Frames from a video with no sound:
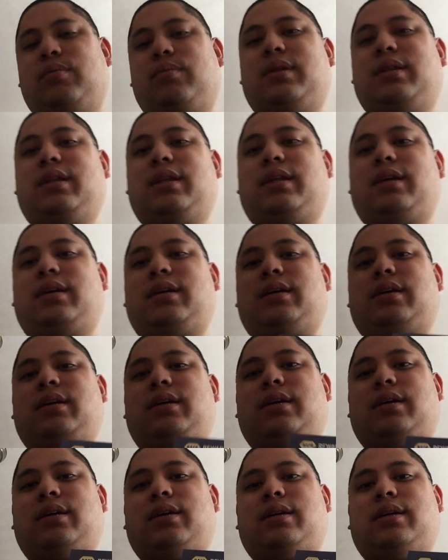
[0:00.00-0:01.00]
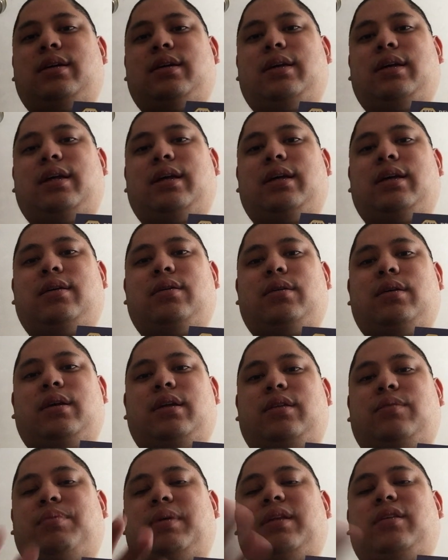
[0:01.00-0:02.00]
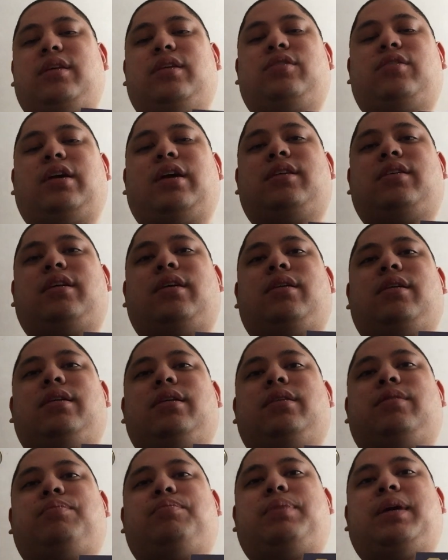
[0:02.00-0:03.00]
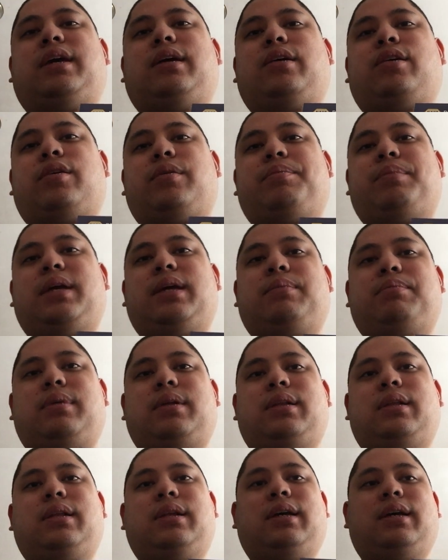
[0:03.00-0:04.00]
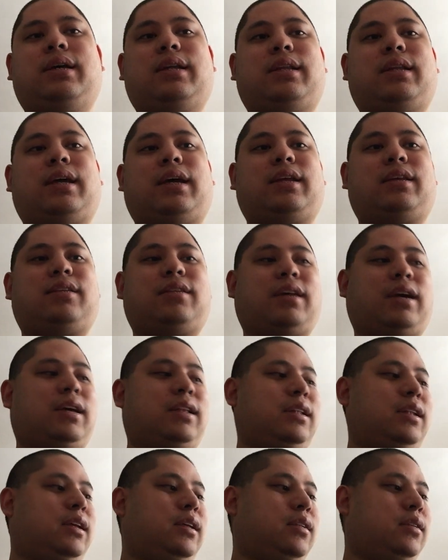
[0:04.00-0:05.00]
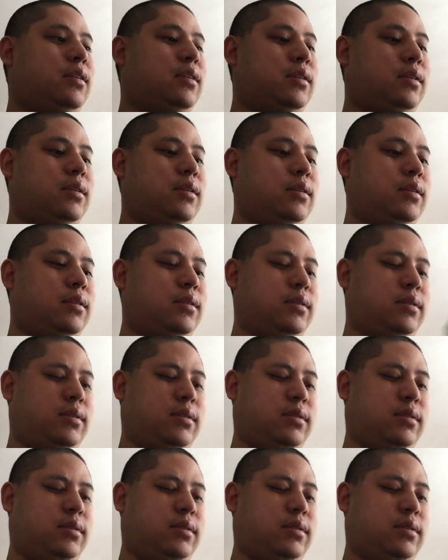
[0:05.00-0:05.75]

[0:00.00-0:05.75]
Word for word: when they, uh, especially Chase Elliott's PR people, they sign these. Uh,